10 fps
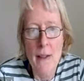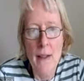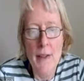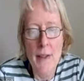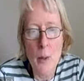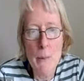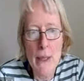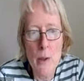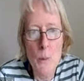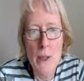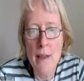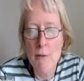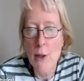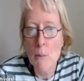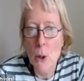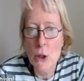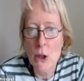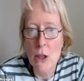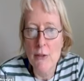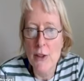And then up here we have our
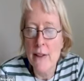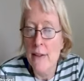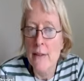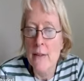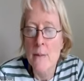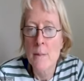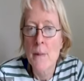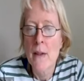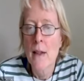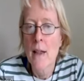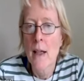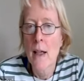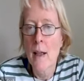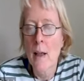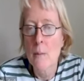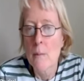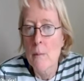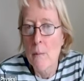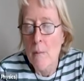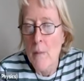model of it.
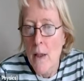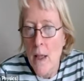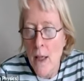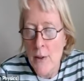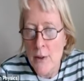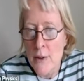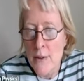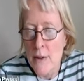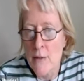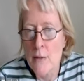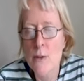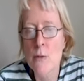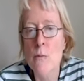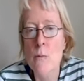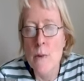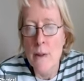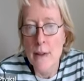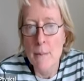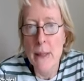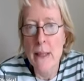Um, and
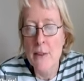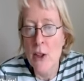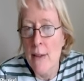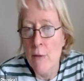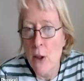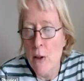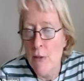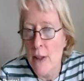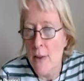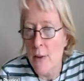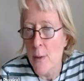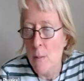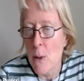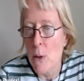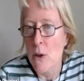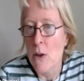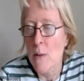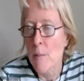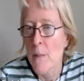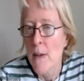bit evolving under the
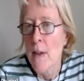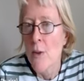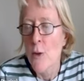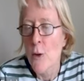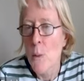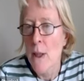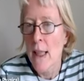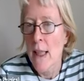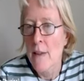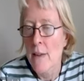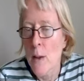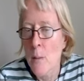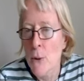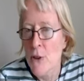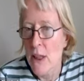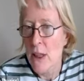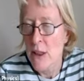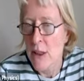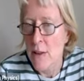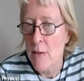model. So we get a
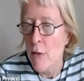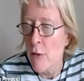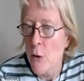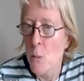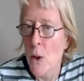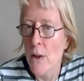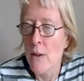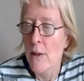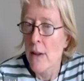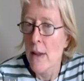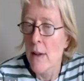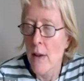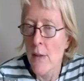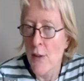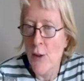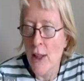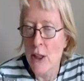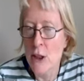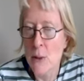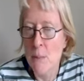prediction for what the
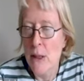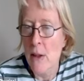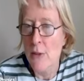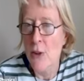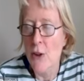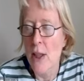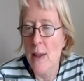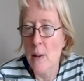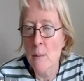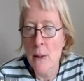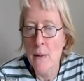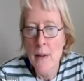state should be after time.